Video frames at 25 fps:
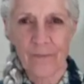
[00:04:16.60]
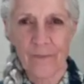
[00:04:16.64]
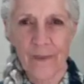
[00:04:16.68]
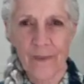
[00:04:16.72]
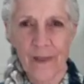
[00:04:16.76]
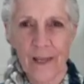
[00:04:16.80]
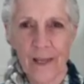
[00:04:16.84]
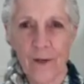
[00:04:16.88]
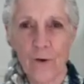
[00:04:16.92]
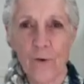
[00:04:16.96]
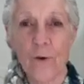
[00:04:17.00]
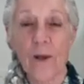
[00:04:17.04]

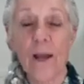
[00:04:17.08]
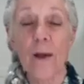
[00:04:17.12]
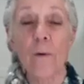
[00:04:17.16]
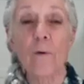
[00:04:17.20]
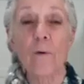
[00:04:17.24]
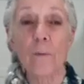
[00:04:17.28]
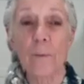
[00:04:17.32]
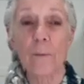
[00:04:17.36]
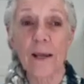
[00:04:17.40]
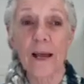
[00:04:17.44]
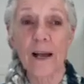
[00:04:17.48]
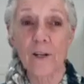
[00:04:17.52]
And Uke
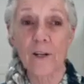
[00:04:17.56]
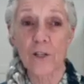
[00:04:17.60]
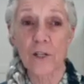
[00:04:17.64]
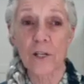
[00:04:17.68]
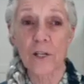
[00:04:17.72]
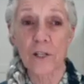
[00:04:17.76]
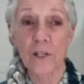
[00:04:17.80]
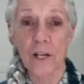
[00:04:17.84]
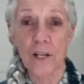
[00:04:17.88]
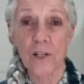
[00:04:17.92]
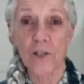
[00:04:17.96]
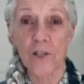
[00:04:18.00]
would be actually
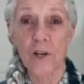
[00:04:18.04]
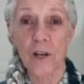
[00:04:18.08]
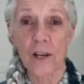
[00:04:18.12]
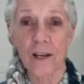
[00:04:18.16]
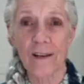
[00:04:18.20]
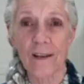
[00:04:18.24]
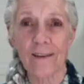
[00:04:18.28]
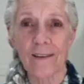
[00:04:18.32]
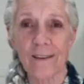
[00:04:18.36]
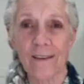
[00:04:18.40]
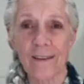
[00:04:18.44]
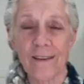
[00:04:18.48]

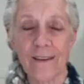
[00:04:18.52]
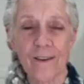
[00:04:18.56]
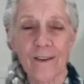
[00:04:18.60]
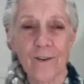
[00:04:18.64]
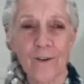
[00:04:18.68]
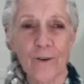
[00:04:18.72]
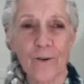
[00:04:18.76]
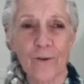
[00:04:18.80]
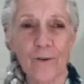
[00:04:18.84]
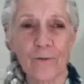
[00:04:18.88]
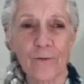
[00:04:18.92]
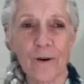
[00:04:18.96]
touching
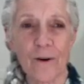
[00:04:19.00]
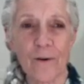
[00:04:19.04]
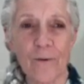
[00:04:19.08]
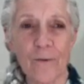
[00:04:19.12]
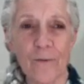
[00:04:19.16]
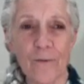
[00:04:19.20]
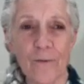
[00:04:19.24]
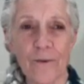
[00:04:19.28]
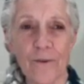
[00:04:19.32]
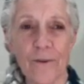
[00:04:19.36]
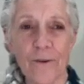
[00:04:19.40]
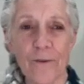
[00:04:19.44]
your throat
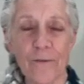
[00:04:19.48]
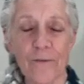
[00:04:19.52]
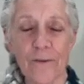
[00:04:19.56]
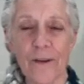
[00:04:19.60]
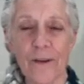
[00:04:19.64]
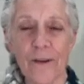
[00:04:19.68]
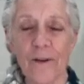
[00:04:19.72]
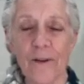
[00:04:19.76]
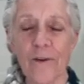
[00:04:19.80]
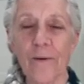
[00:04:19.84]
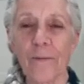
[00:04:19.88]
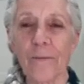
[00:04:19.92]
with their
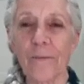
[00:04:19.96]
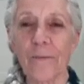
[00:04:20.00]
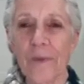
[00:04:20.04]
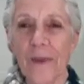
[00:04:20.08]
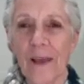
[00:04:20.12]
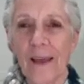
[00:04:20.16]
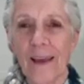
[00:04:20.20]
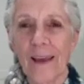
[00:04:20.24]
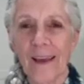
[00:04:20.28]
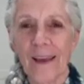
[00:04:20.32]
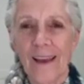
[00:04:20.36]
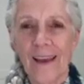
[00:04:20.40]
finger.
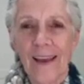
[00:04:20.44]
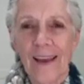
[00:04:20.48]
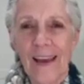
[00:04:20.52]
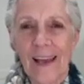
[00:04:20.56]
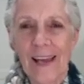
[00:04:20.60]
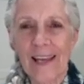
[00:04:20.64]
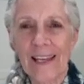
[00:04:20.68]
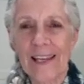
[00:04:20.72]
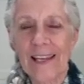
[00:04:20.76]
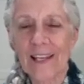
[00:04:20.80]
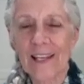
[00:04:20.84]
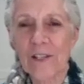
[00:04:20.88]

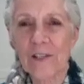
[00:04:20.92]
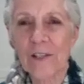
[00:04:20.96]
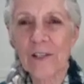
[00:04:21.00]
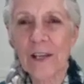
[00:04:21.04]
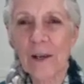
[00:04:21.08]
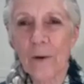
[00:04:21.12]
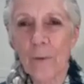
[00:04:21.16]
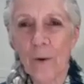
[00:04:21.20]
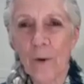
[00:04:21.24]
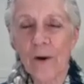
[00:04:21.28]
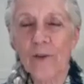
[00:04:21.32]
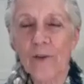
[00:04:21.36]
And his
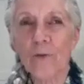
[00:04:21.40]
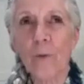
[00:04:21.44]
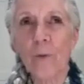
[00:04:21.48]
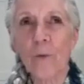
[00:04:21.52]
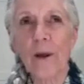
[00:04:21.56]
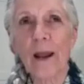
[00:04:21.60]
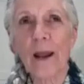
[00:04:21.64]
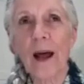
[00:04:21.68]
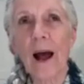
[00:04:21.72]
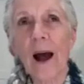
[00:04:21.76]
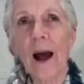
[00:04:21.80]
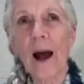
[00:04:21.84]
thing was,
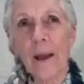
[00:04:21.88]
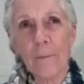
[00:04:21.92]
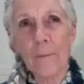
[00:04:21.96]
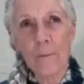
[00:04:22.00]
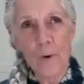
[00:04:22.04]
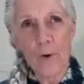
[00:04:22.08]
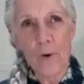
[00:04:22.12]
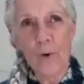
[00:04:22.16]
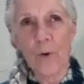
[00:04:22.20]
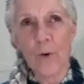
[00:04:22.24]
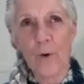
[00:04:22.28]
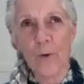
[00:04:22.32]
when I
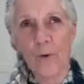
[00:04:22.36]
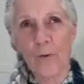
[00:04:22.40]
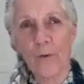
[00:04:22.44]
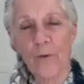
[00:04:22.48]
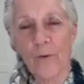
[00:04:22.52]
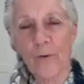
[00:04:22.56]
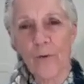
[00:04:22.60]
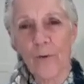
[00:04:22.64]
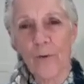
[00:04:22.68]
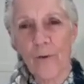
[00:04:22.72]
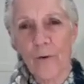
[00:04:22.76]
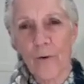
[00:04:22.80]
move,
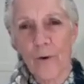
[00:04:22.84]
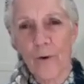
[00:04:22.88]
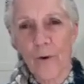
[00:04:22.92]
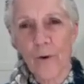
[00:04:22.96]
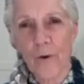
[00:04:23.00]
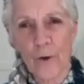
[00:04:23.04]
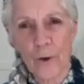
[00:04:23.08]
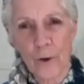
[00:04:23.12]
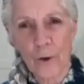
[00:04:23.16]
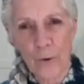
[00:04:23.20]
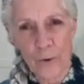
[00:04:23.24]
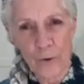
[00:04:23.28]

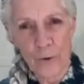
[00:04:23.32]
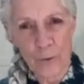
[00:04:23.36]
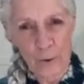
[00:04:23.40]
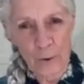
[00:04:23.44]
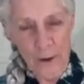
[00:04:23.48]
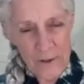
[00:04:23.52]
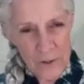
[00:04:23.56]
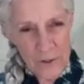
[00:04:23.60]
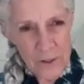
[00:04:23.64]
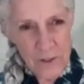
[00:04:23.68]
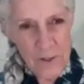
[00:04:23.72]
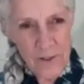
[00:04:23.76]
you
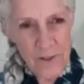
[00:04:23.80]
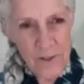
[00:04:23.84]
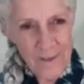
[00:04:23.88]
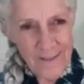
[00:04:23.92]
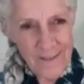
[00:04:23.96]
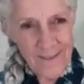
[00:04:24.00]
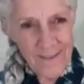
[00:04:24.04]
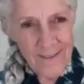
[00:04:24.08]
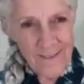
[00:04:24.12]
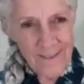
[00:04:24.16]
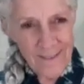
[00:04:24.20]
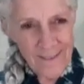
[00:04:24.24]
thrust.
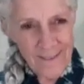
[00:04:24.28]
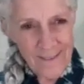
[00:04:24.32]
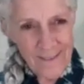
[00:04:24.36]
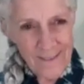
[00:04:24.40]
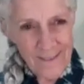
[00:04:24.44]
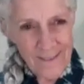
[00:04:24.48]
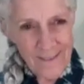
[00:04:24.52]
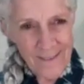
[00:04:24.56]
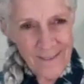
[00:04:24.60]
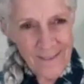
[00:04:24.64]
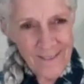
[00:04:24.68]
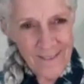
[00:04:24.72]

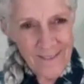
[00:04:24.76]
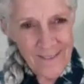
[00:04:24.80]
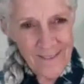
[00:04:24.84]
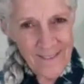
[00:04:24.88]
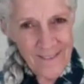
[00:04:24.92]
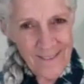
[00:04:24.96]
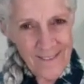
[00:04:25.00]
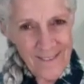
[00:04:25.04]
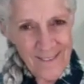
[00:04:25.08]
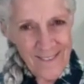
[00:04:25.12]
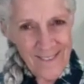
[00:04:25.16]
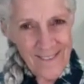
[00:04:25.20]

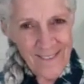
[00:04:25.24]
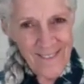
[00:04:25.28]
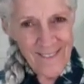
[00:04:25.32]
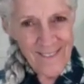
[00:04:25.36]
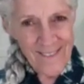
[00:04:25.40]
Mm.